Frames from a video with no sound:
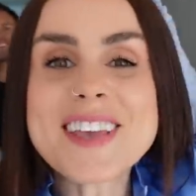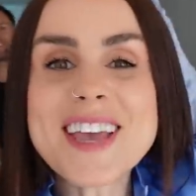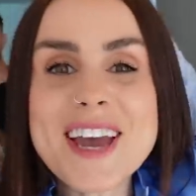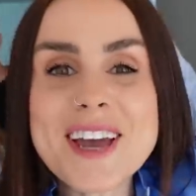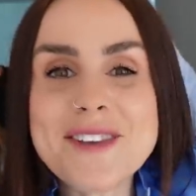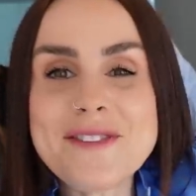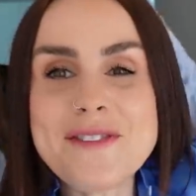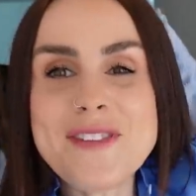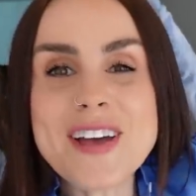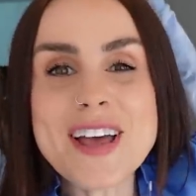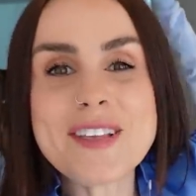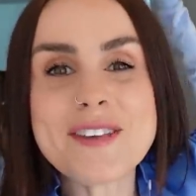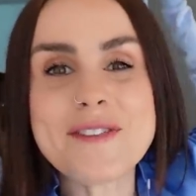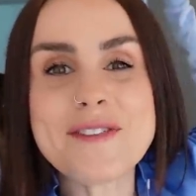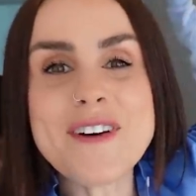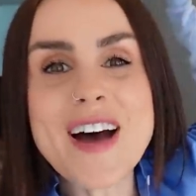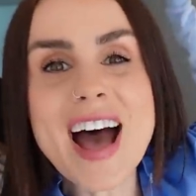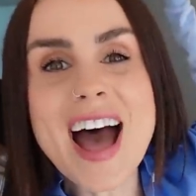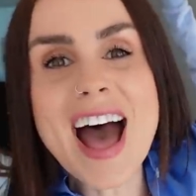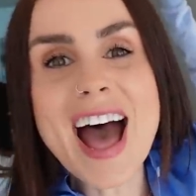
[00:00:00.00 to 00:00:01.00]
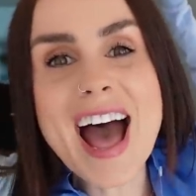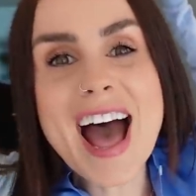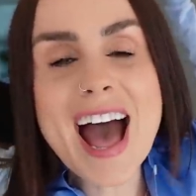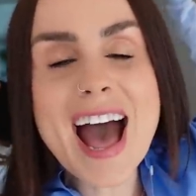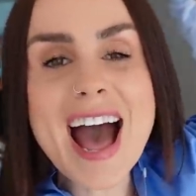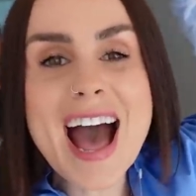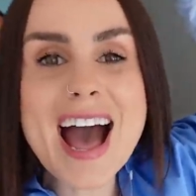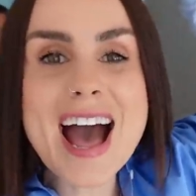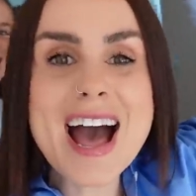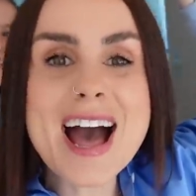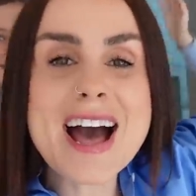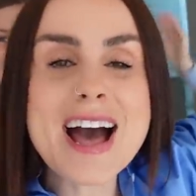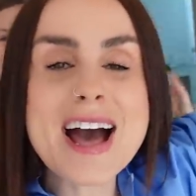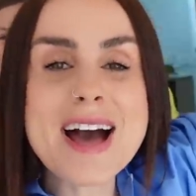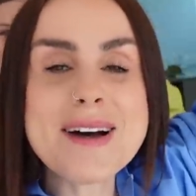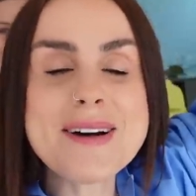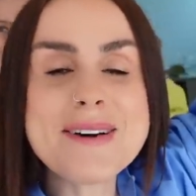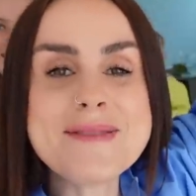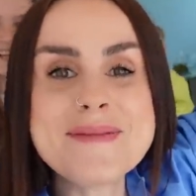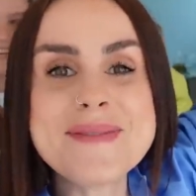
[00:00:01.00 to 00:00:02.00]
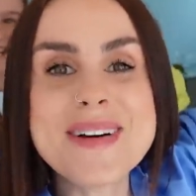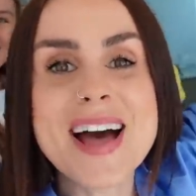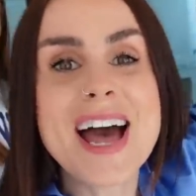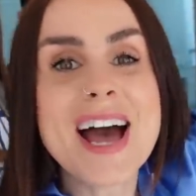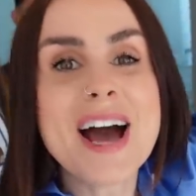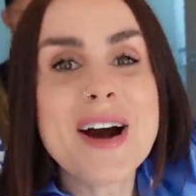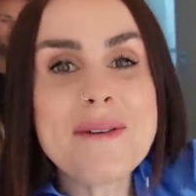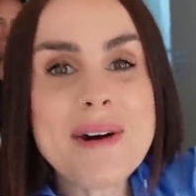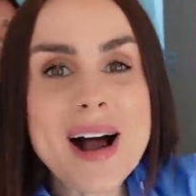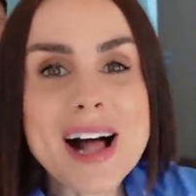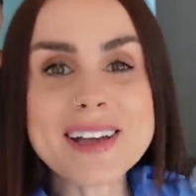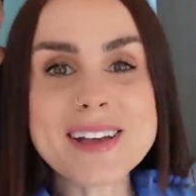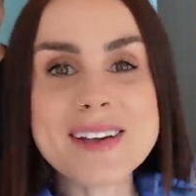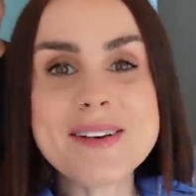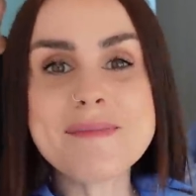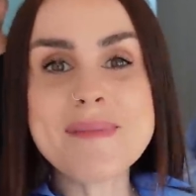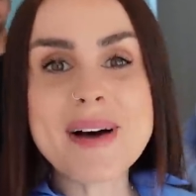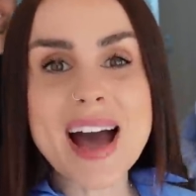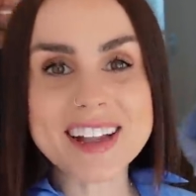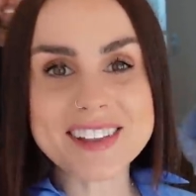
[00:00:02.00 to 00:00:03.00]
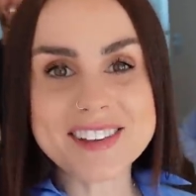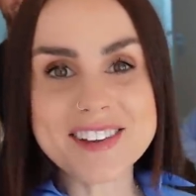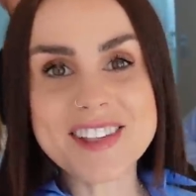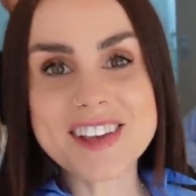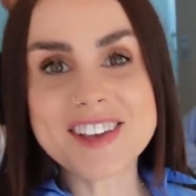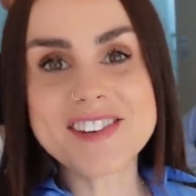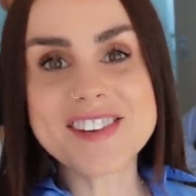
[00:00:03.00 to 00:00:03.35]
good people? Welcome back to the